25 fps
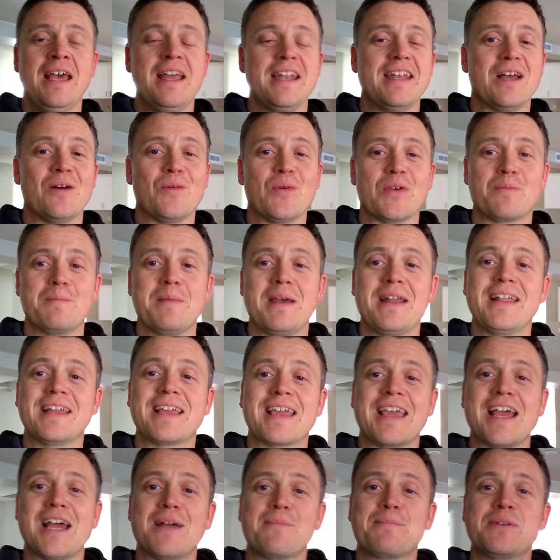Now, with many
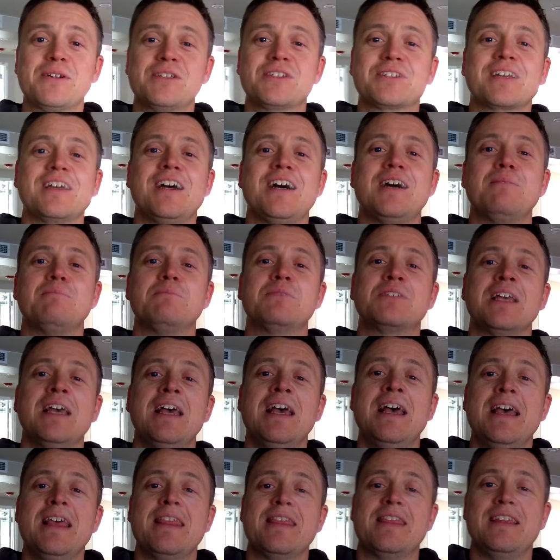campers comes
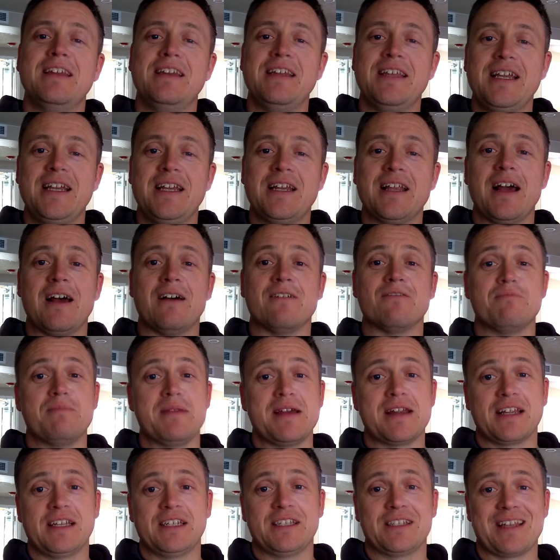the need of
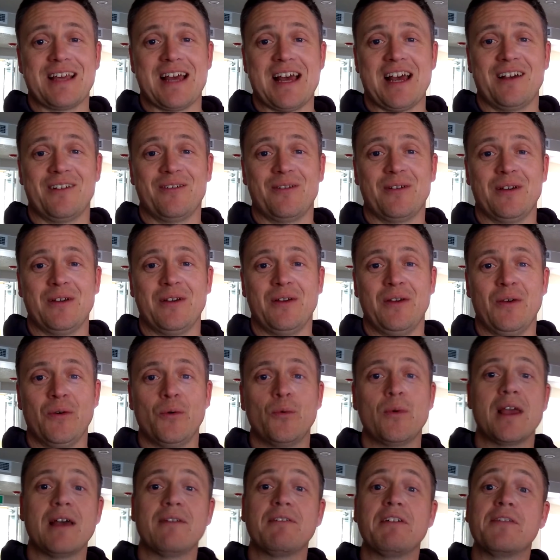many staff.
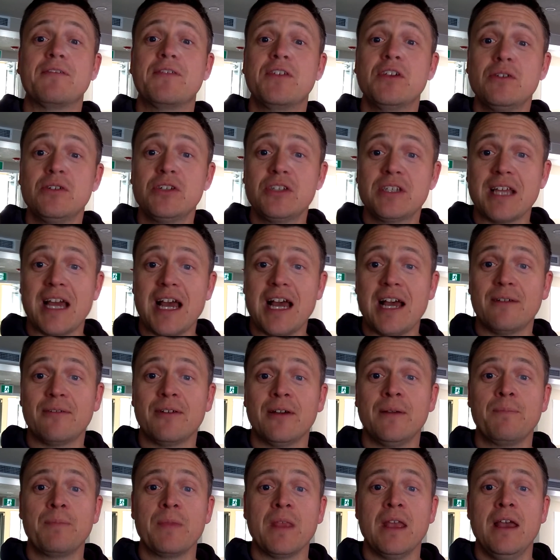We have a few staff
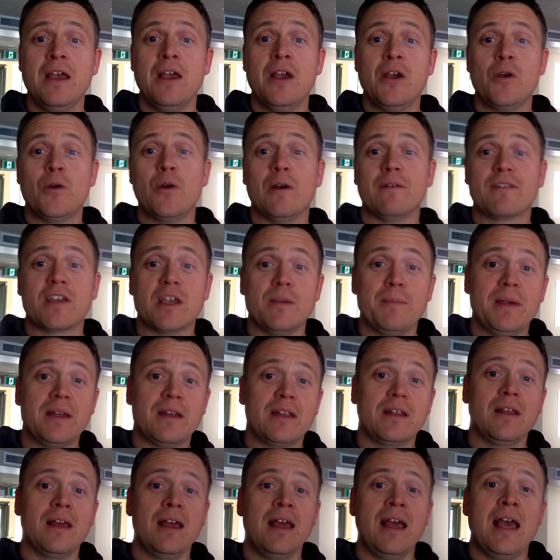who have
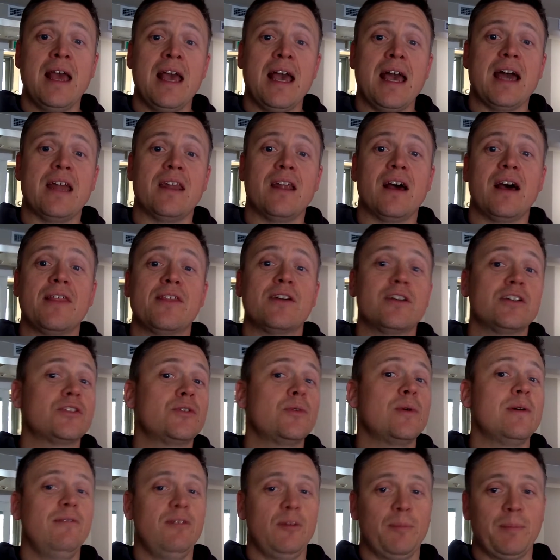committed and others
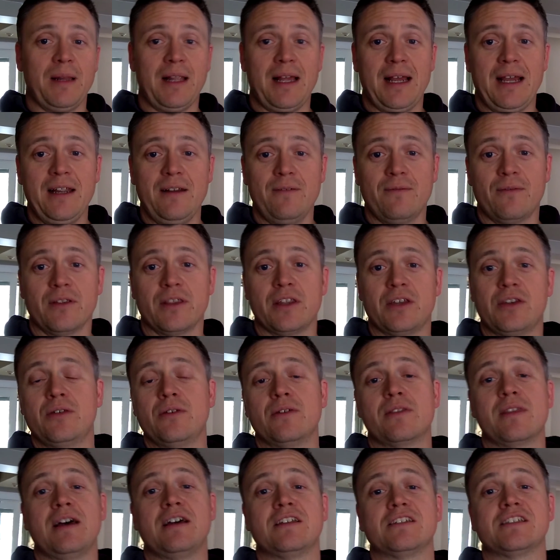who have applied for the
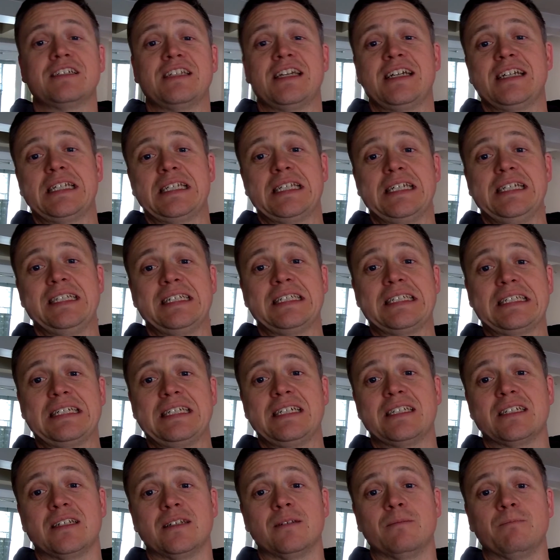2019
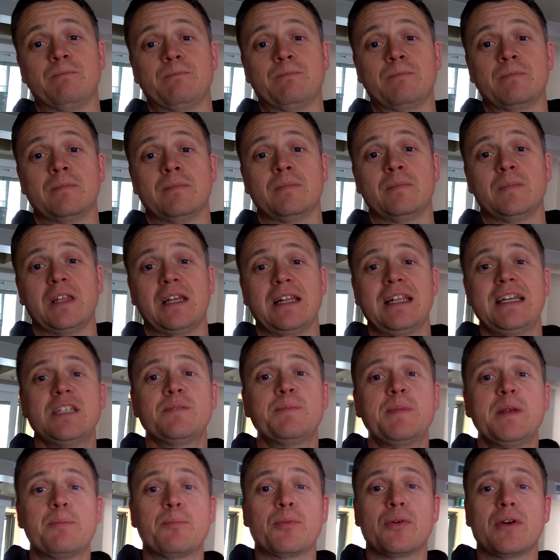season. Now, let's
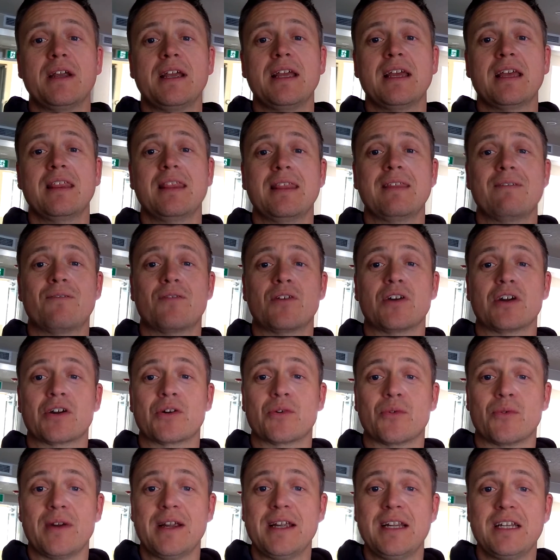be praying for a
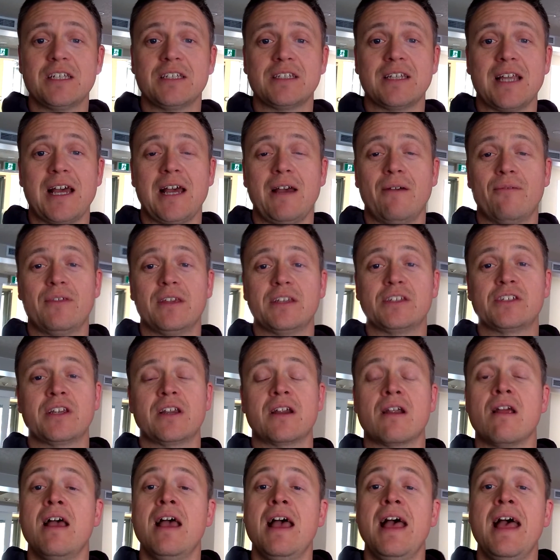great staff this
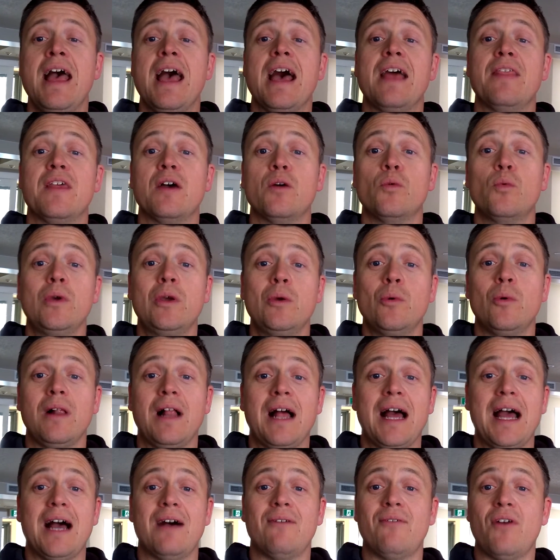year and that we will
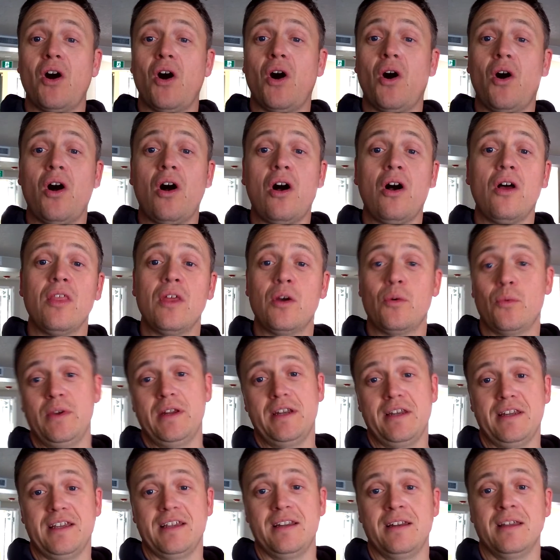have all that we
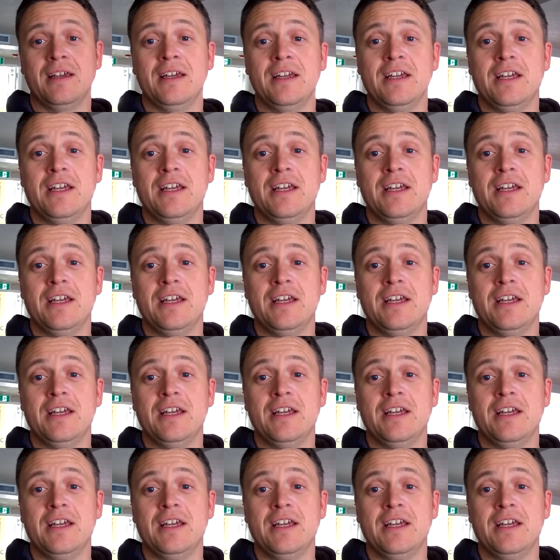need